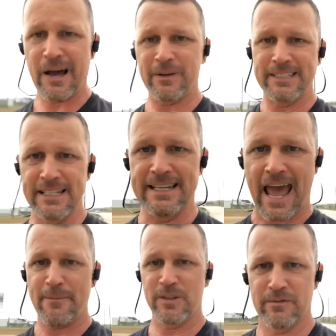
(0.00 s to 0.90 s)
it to
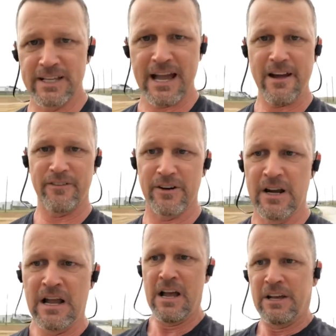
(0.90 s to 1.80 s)
adapt and recover
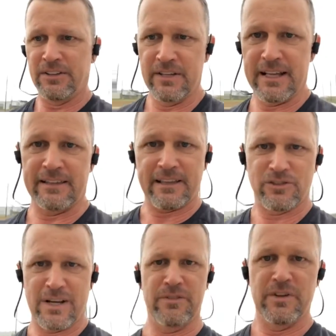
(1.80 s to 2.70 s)
so that you get that
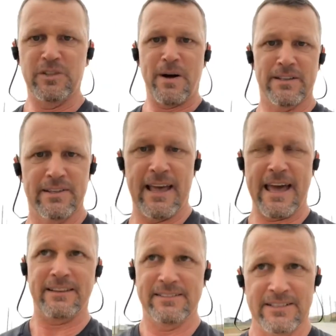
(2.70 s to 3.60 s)
stress response
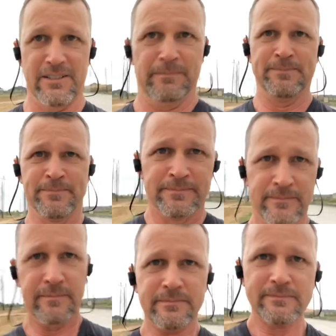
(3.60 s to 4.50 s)
system
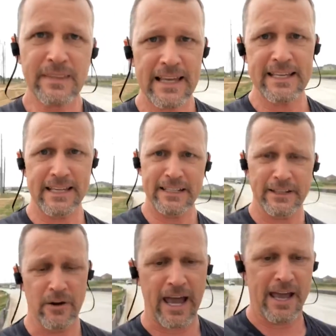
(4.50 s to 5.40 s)
kicking in.
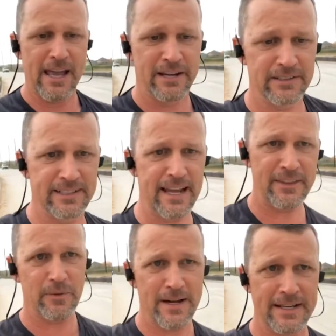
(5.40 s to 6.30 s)
Okay, here's another
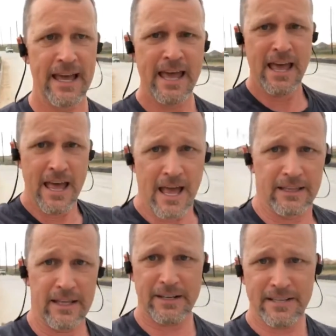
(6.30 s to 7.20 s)
one. A lot
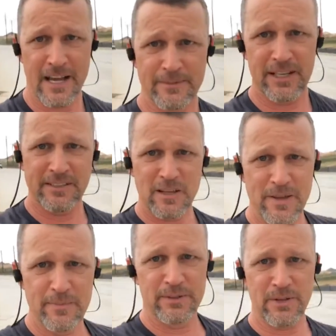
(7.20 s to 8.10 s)
of times I see
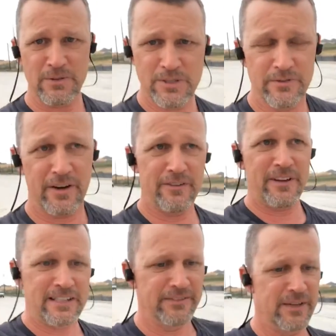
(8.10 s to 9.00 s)
people don't do very
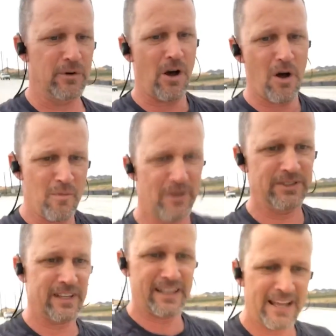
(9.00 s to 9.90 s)
effectively, and we're almost
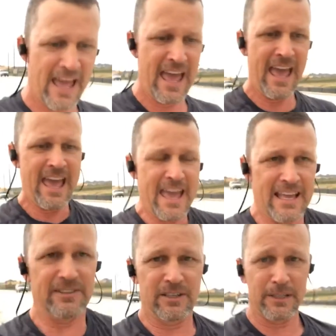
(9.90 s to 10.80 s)
done, is
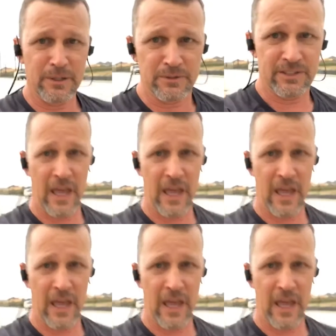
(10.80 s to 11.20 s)
glutes.